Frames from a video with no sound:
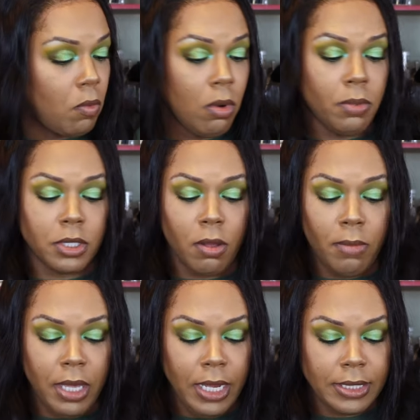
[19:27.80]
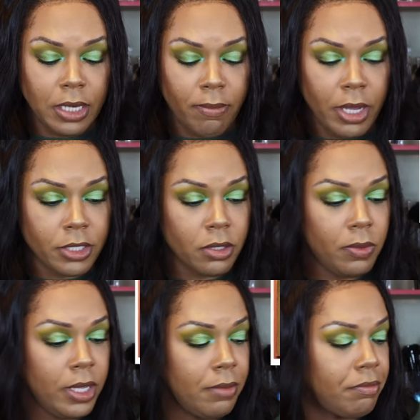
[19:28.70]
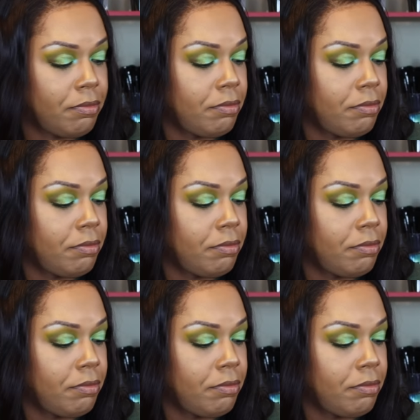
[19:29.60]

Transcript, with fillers: What was gonna be easy to mix her with?